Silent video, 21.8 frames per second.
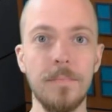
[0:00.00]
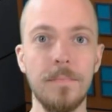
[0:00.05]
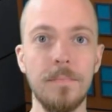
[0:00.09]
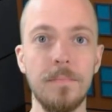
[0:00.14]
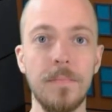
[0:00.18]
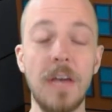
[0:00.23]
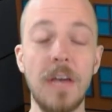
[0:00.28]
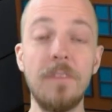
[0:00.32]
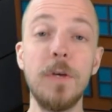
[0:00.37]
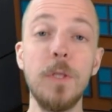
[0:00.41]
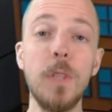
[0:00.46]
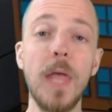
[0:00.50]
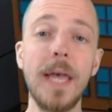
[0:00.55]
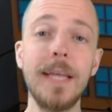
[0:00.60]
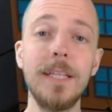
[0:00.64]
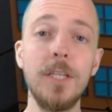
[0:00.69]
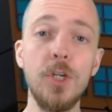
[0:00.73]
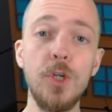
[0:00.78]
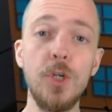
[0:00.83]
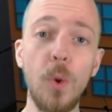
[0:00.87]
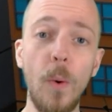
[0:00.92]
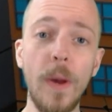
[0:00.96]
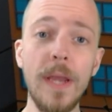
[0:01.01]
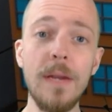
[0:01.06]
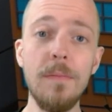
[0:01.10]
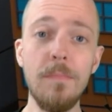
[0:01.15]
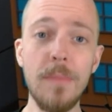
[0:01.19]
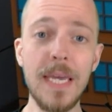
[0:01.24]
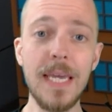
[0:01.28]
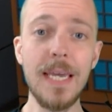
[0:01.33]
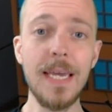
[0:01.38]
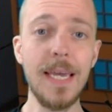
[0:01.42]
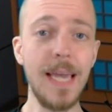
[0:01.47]
If you'd like to join
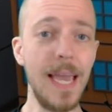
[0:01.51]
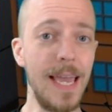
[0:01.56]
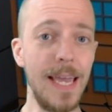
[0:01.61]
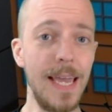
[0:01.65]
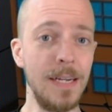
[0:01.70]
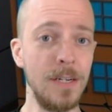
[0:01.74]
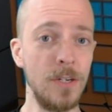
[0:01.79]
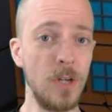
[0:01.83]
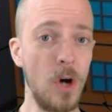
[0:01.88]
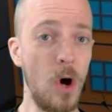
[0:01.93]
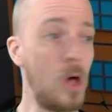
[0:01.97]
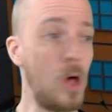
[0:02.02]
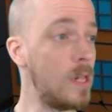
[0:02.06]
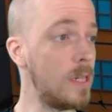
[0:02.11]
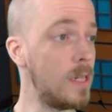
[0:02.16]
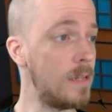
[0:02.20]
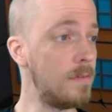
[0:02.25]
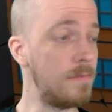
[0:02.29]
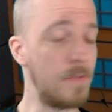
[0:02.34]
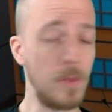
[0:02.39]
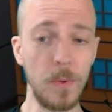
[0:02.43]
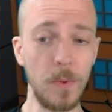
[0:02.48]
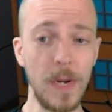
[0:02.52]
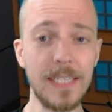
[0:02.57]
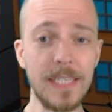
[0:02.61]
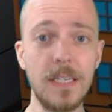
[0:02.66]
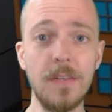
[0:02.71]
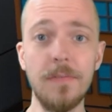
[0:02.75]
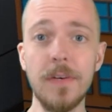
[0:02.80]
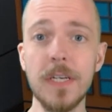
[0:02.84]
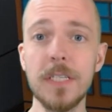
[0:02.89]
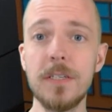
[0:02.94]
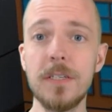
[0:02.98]
me and all of the rest
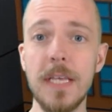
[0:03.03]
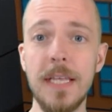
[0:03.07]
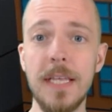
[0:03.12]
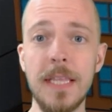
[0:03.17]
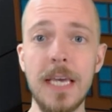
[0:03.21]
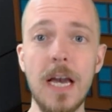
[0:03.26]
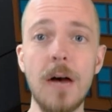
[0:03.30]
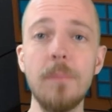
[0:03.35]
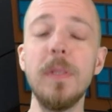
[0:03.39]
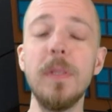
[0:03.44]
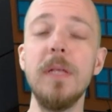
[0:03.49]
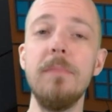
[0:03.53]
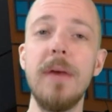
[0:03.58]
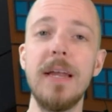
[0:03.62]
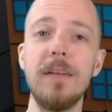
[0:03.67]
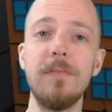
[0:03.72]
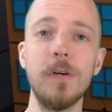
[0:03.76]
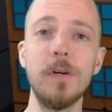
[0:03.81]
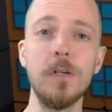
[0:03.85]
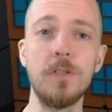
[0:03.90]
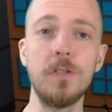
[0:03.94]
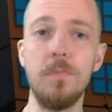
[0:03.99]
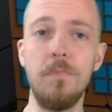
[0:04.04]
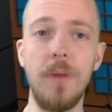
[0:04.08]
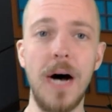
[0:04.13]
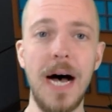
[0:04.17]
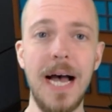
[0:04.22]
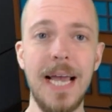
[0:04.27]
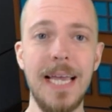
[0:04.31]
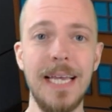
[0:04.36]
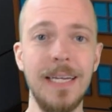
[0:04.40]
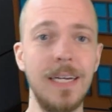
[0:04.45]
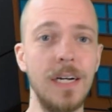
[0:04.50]
of us in the Upland metaverse,
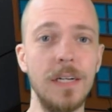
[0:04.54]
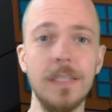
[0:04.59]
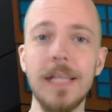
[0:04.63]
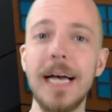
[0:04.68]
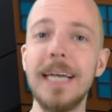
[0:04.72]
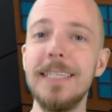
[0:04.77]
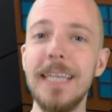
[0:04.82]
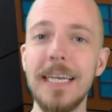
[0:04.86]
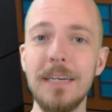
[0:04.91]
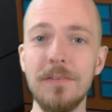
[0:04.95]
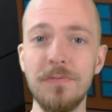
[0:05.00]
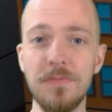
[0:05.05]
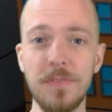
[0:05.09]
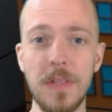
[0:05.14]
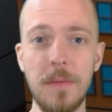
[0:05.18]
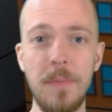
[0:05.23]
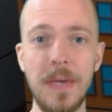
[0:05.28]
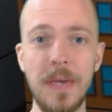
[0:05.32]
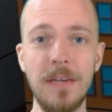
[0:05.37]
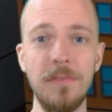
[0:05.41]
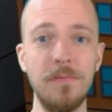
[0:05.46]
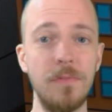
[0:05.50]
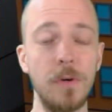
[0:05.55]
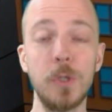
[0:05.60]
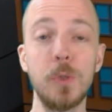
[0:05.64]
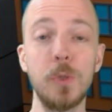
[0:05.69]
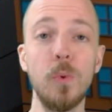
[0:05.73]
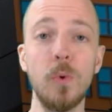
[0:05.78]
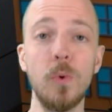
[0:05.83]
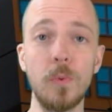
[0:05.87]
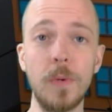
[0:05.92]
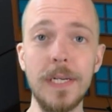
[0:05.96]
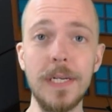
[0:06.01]
buying, collecting, flipping
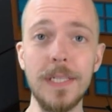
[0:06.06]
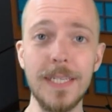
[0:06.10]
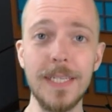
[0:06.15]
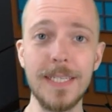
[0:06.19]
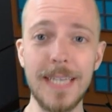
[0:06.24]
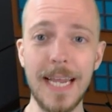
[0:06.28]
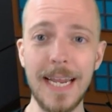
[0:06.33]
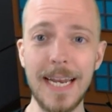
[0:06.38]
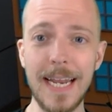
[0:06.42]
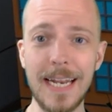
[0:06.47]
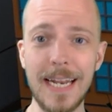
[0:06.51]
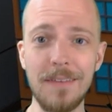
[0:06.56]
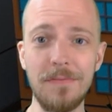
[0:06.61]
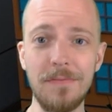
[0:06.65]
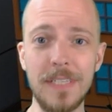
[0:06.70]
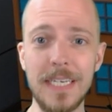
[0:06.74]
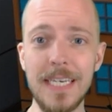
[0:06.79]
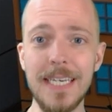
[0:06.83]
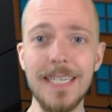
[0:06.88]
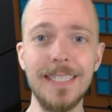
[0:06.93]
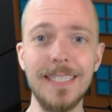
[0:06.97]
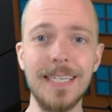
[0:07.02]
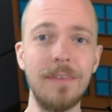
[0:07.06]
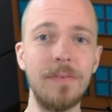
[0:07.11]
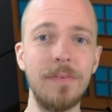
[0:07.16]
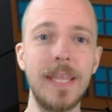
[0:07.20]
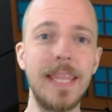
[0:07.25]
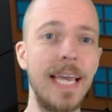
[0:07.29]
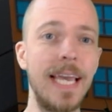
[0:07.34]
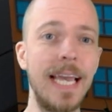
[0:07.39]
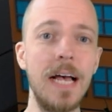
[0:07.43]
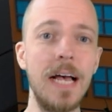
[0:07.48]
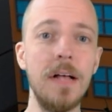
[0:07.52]
virtual real estate NFTs and
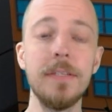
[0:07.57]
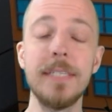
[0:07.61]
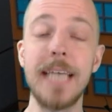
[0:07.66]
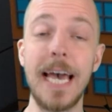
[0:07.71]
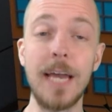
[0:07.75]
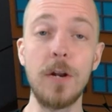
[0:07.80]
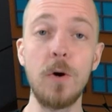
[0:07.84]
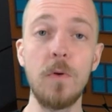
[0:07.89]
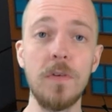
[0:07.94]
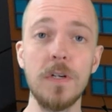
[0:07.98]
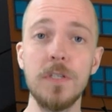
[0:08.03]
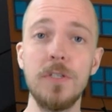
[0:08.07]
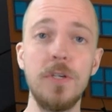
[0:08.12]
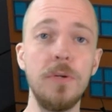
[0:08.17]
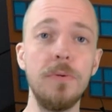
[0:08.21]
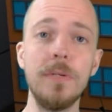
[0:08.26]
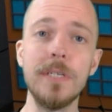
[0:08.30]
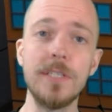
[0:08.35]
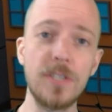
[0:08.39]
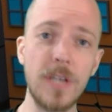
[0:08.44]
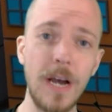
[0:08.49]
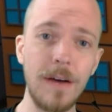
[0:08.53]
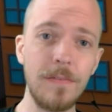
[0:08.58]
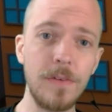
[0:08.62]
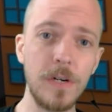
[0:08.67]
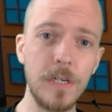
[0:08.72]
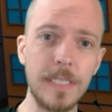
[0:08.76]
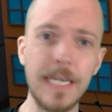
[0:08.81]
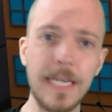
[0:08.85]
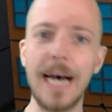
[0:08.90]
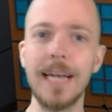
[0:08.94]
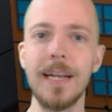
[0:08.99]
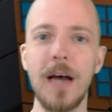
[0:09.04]
everything else, head over to
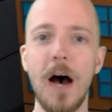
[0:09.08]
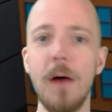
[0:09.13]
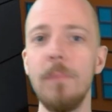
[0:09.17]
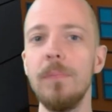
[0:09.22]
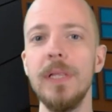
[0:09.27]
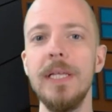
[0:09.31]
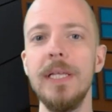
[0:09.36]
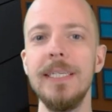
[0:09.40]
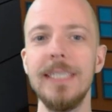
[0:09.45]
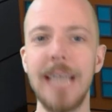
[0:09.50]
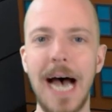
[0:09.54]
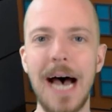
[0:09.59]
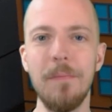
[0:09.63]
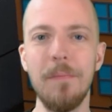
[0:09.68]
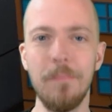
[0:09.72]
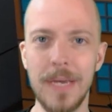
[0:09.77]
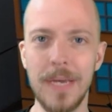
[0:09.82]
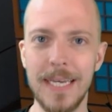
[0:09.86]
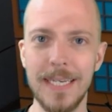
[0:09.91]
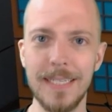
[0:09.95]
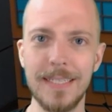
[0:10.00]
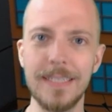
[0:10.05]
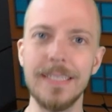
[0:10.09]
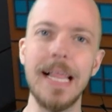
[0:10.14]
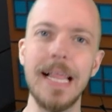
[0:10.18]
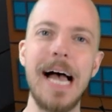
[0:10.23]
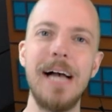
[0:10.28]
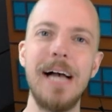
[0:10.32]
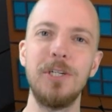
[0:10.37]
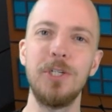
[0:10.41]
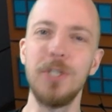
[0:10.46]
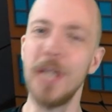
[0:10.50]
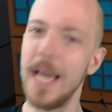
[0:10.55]

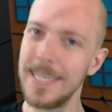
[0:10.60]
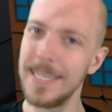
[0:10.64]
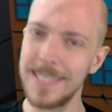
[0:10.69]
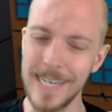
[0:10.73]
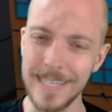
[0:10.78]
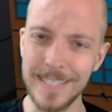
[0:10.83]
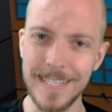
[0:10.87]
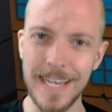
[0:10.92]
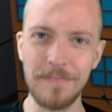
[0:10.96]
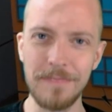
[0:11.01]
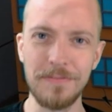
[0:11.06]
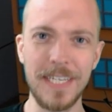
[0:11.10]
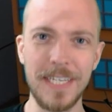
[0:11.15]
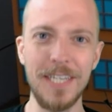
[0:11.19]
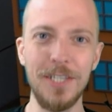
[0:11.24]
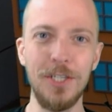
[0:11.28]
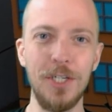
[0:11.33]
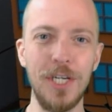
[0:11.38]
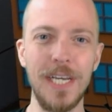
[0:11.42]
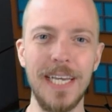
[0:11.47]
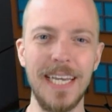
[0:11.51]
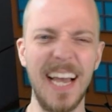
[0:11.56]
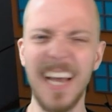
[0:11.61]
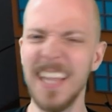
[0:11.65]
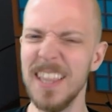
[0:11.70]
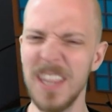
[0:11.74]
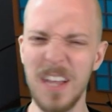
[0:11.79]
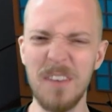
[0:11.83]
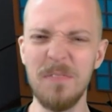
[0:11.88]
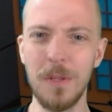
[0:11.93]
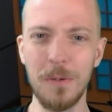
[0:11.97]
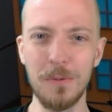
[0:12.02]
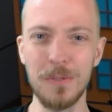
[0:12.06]
discover.upland.me/SSFTG. I
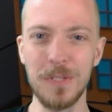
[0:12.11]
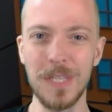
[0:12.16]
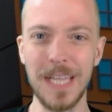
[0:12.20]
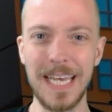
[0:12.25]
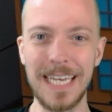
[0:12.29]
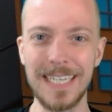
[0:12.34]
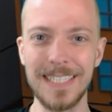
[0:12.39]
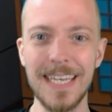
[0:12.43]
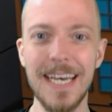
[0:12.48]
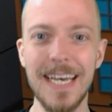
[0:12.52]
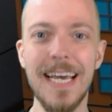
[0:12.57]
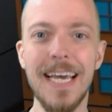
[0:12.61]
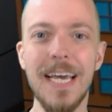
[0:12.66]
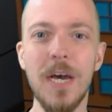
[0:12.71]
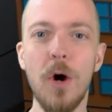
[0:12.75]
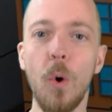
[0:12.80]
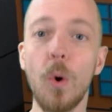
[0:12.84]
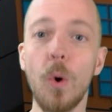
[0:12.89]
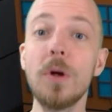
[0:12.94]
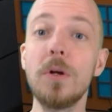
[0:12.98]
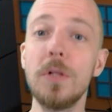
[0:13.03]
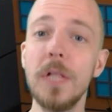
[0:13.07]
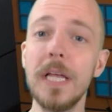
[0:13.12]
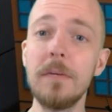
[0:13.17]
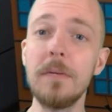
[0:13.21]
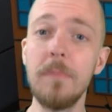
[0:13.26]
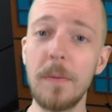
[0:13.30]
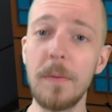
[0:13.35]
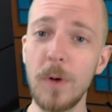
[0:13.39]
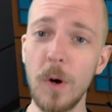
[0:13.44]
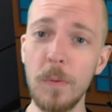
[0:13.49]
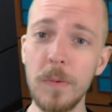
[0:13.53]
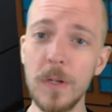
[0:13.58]
love those links. Or click my
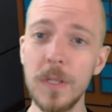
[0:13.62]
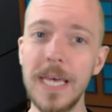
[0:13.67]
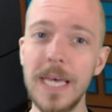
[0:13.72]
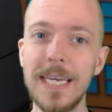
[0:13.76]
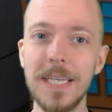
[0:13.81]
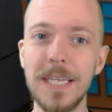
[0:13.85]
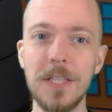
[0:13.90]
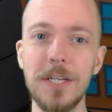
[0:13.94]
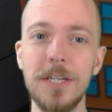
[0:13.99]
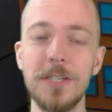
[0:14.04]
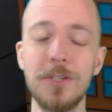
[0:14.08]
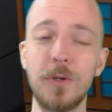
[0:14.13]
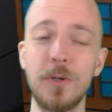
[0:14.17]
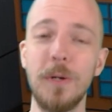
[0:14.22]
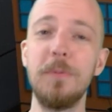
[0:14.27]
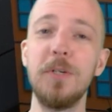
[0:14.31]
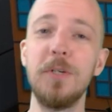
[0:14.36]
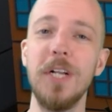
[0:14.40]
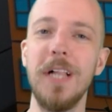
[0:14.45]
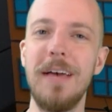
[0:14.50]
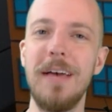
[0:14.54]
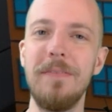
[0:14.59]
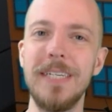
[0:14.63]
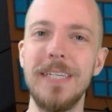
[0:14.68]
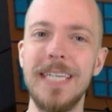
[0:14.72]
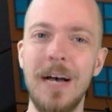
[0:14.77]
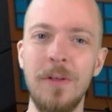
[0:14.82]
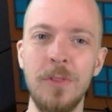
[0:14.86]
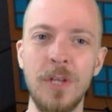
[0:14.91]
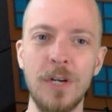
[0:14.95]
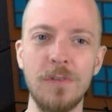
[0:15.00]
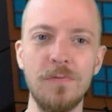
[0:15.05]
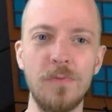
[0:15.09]
promo link in the description. I'll have it
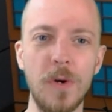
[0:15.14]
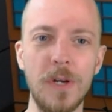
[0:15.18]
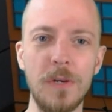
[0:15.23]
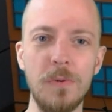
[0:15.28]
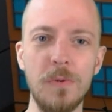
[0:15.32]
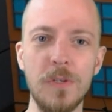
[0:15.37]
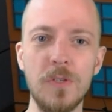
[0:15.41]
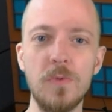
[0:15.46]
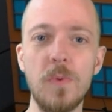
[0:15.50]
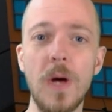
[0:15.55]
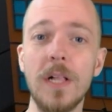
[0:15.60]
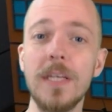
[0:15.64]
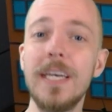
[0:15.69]
down there for you as well.